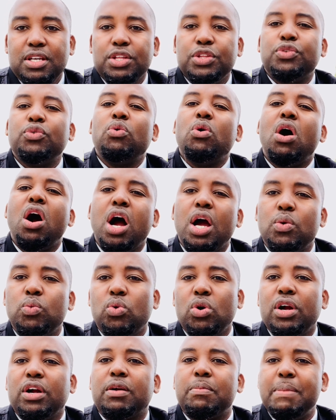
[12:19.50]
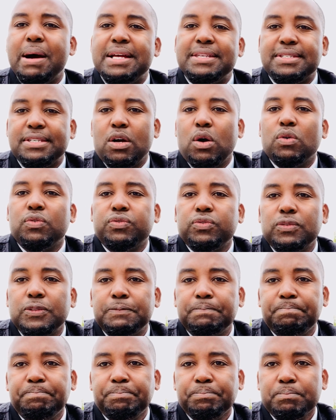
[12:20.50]
through hard work myself.
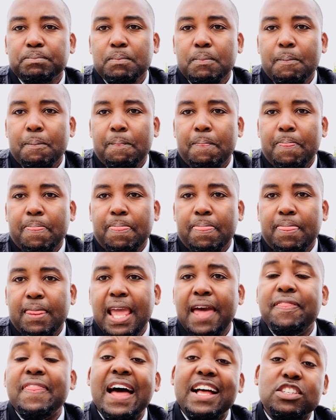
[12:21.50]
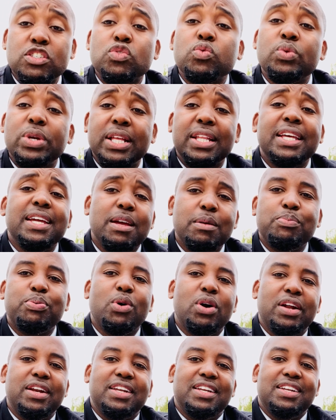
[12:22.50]
And that's really
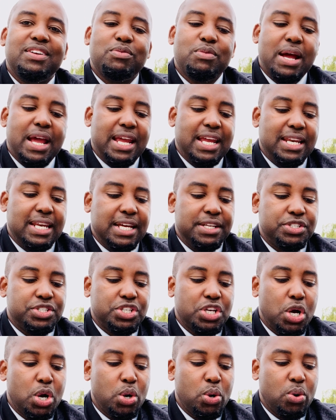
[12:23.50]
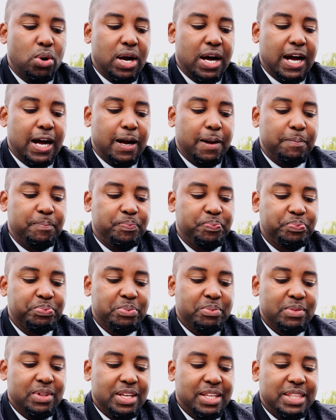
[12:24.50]
important, right? And so
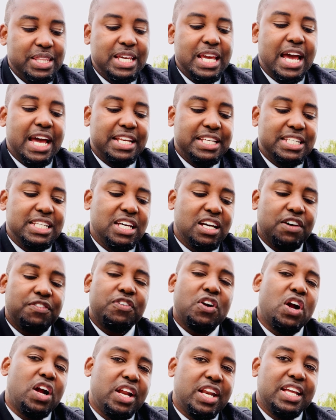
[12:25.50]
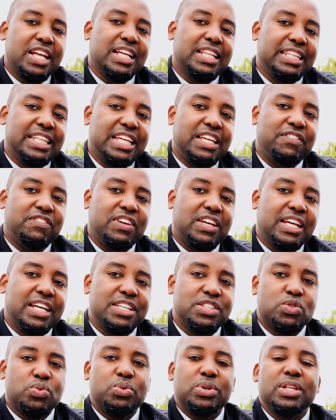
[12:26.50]
the idea of earning a living
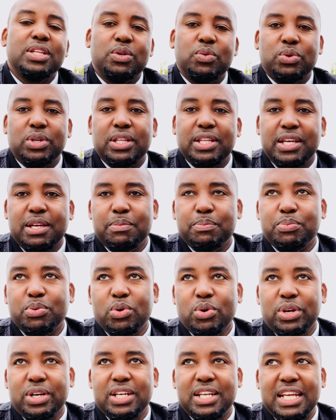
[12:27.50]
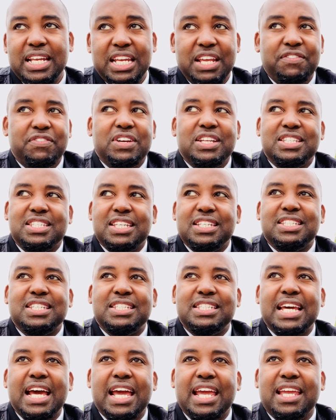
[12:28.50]
is really, really important. And even to
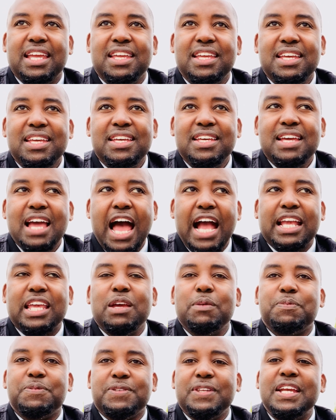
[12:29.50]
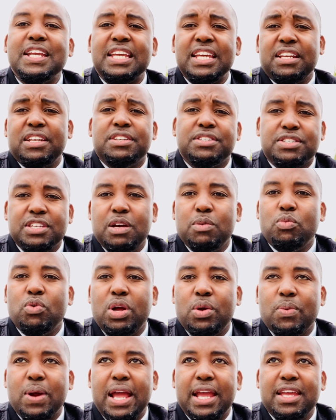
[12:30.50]
today, I keep thinking the same
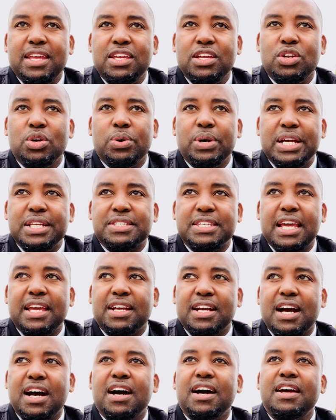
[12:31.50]
way, right? It's like